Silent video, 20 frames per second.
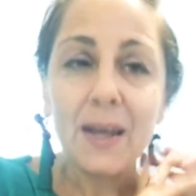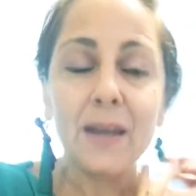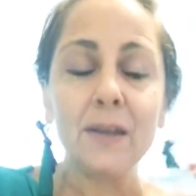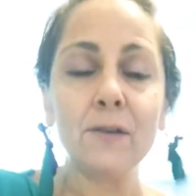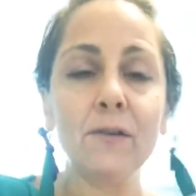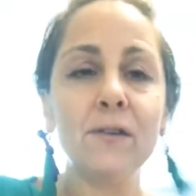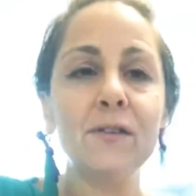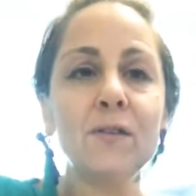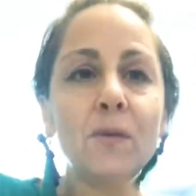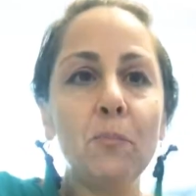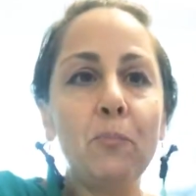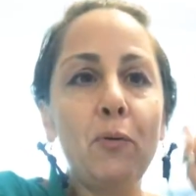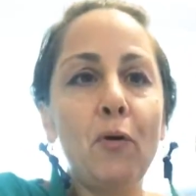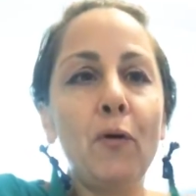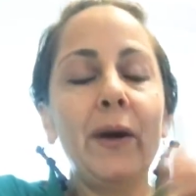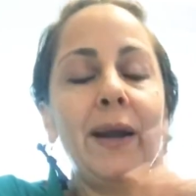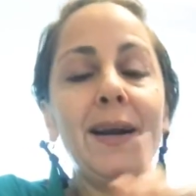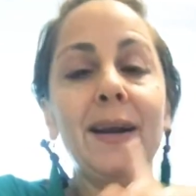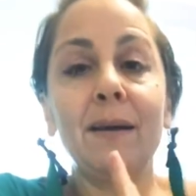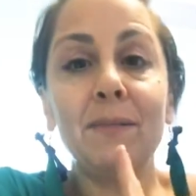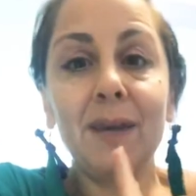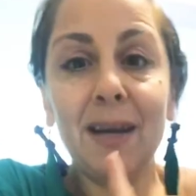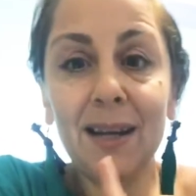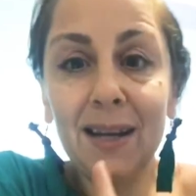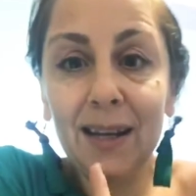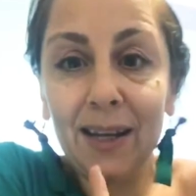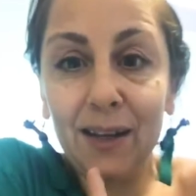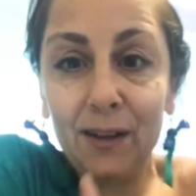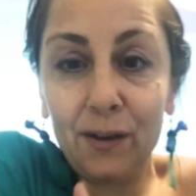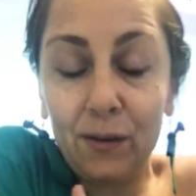And there's a point I'm
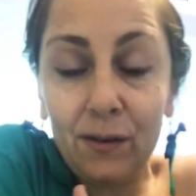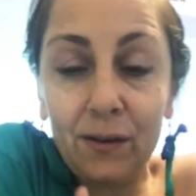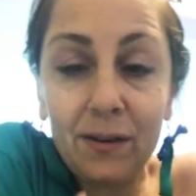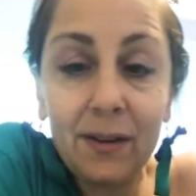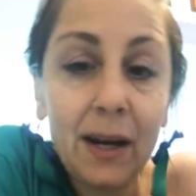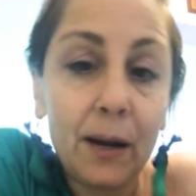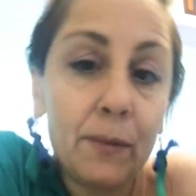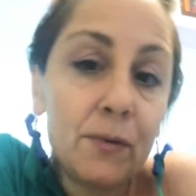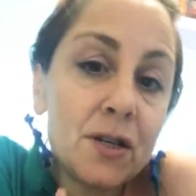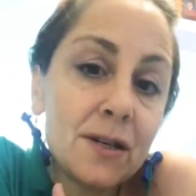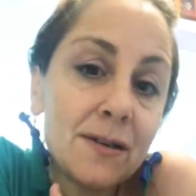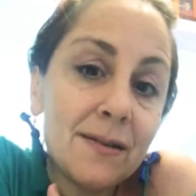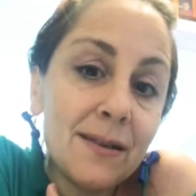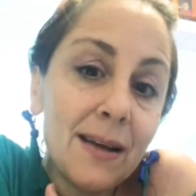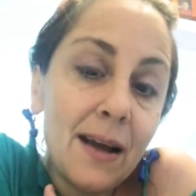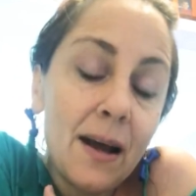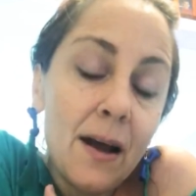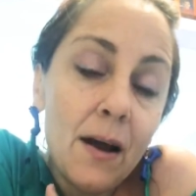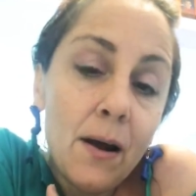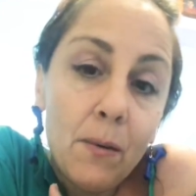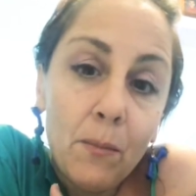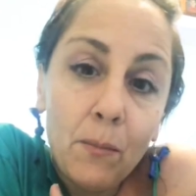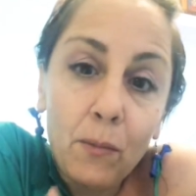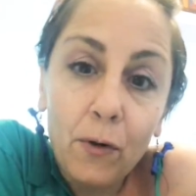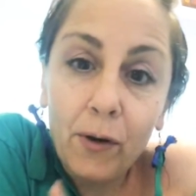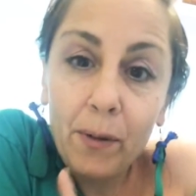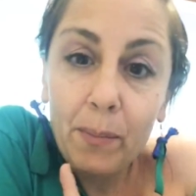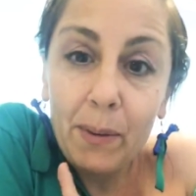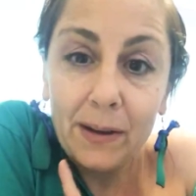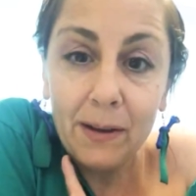getting to today, which is
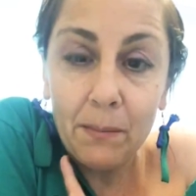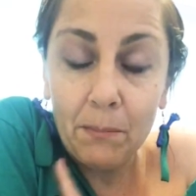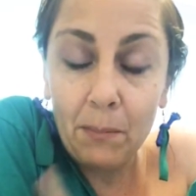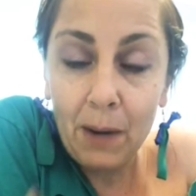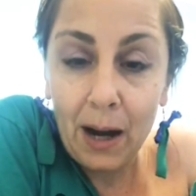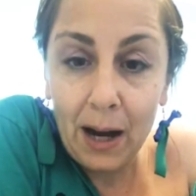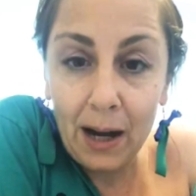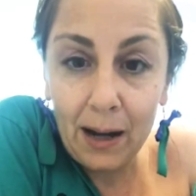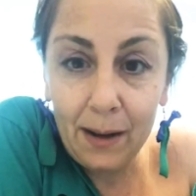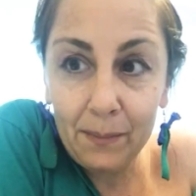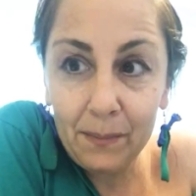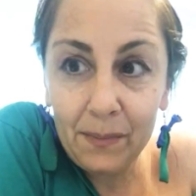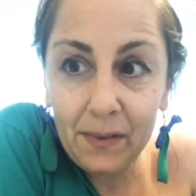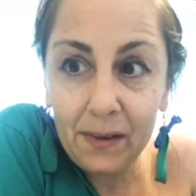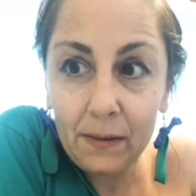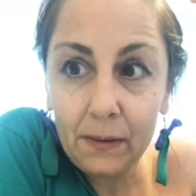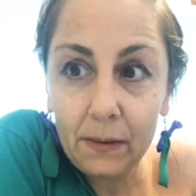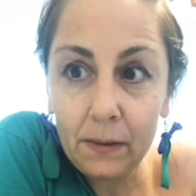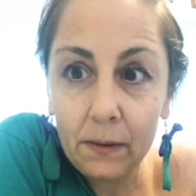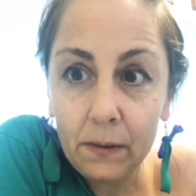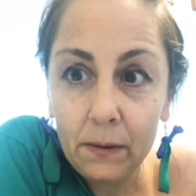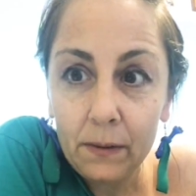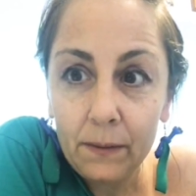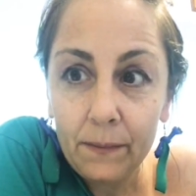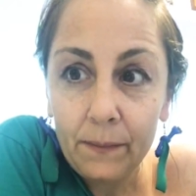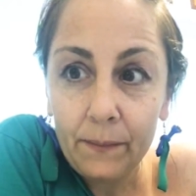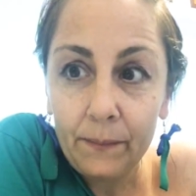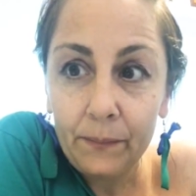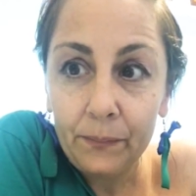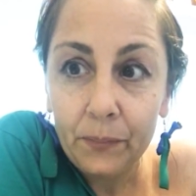more about the moms,
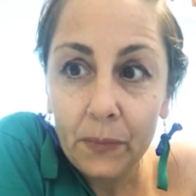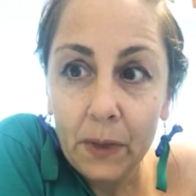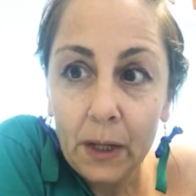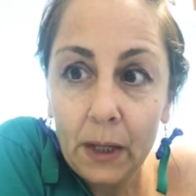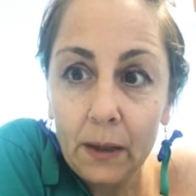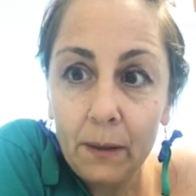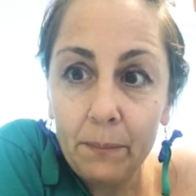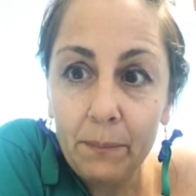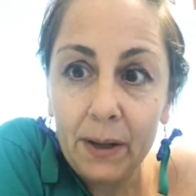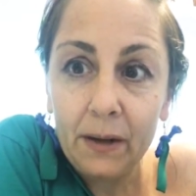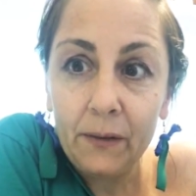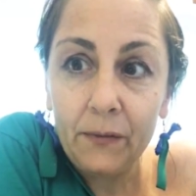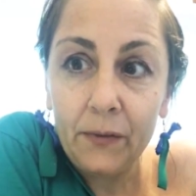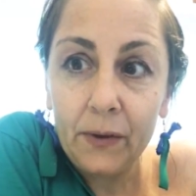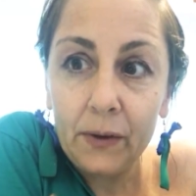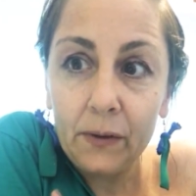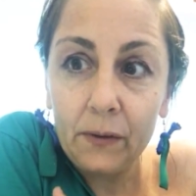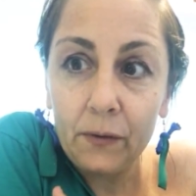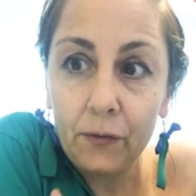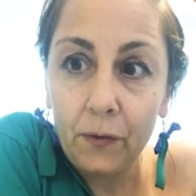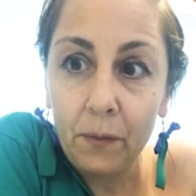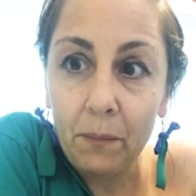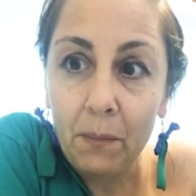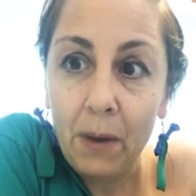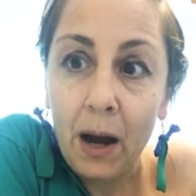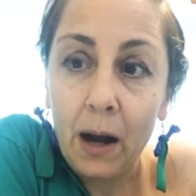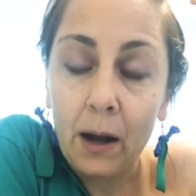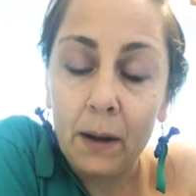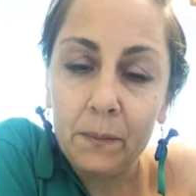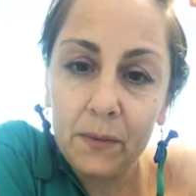the benefits for
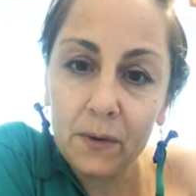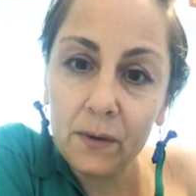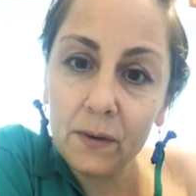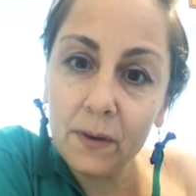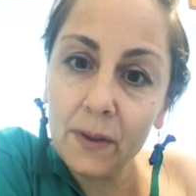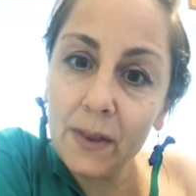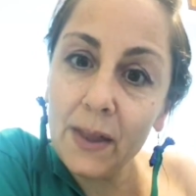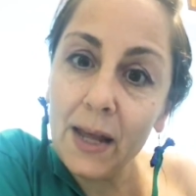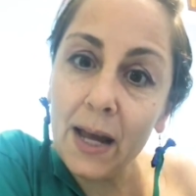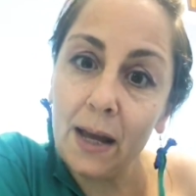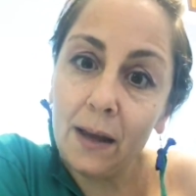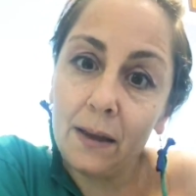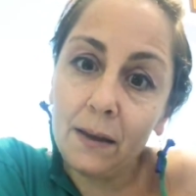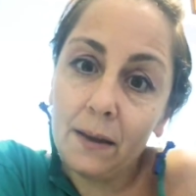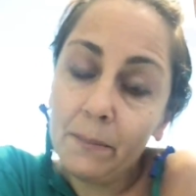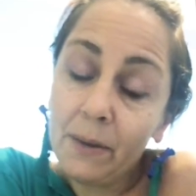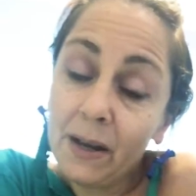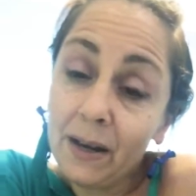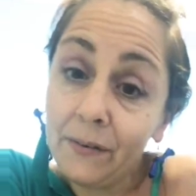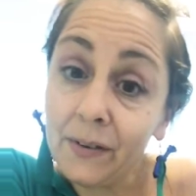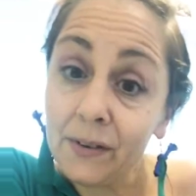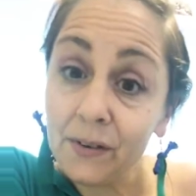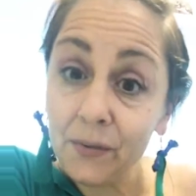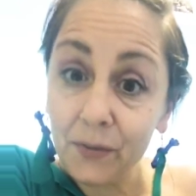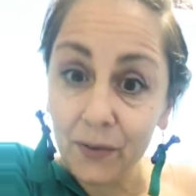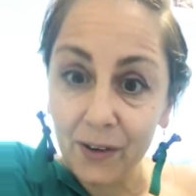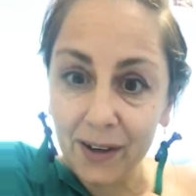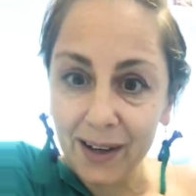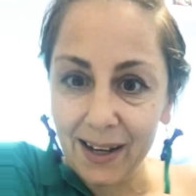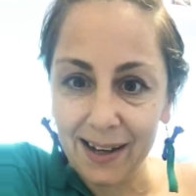moms, than the benefits
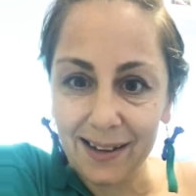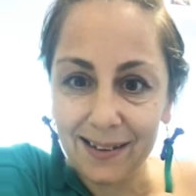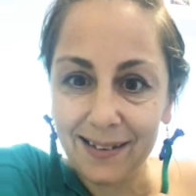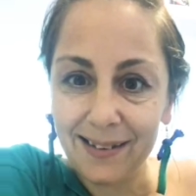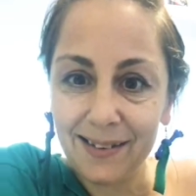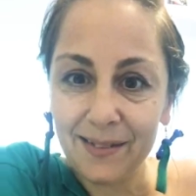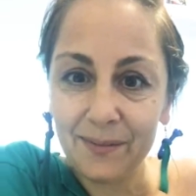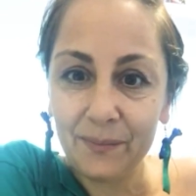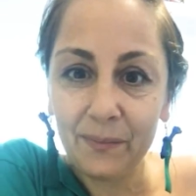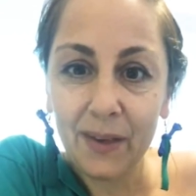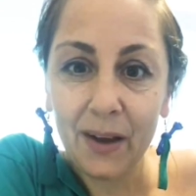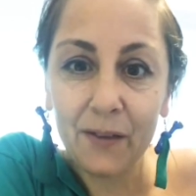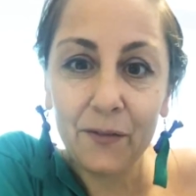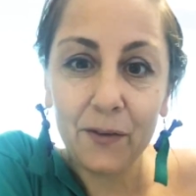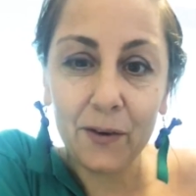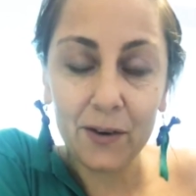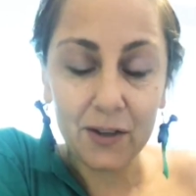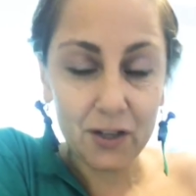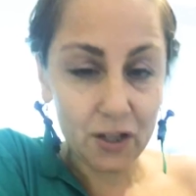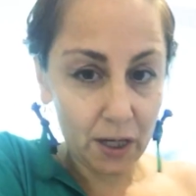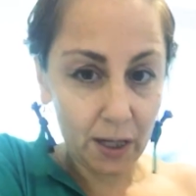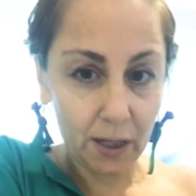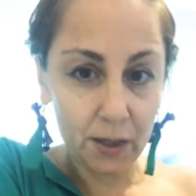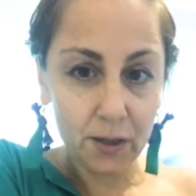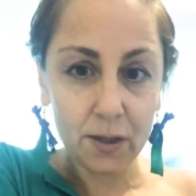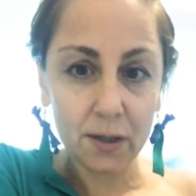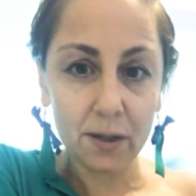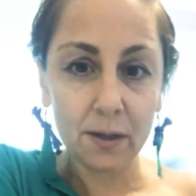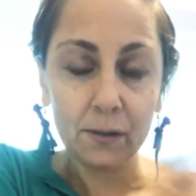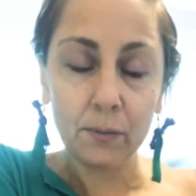for kids, for a
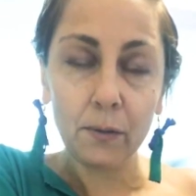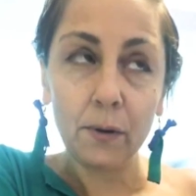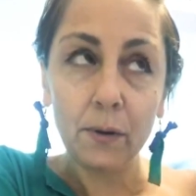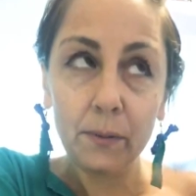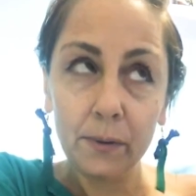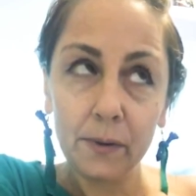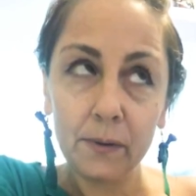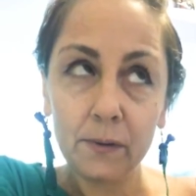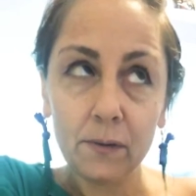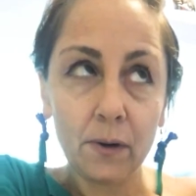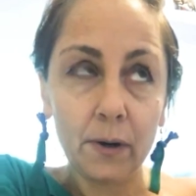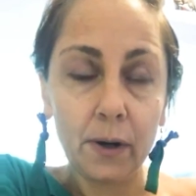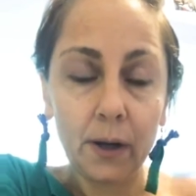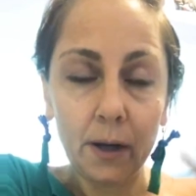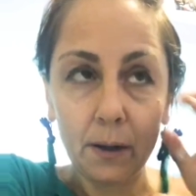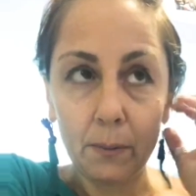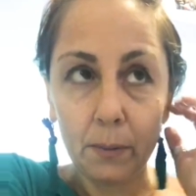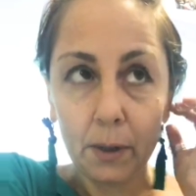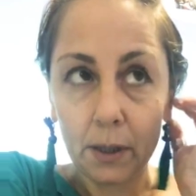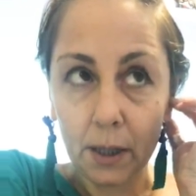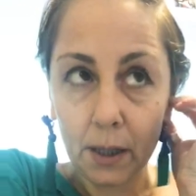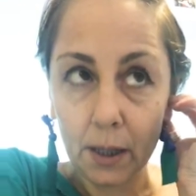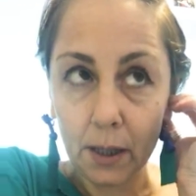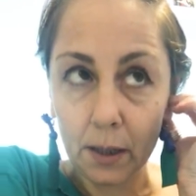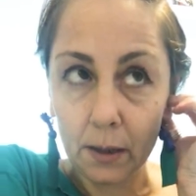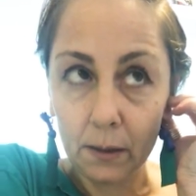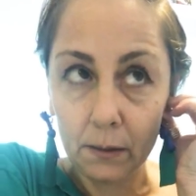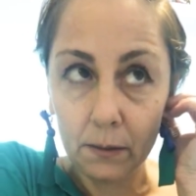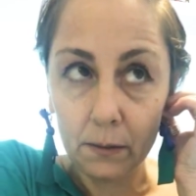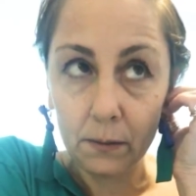change, because we're always talking about the
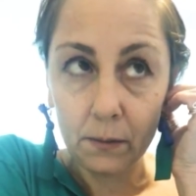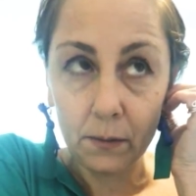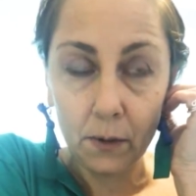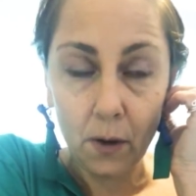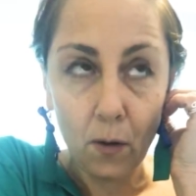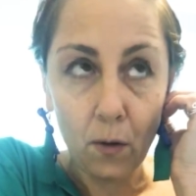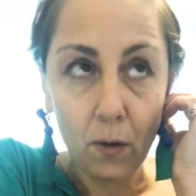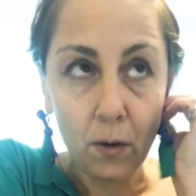kids.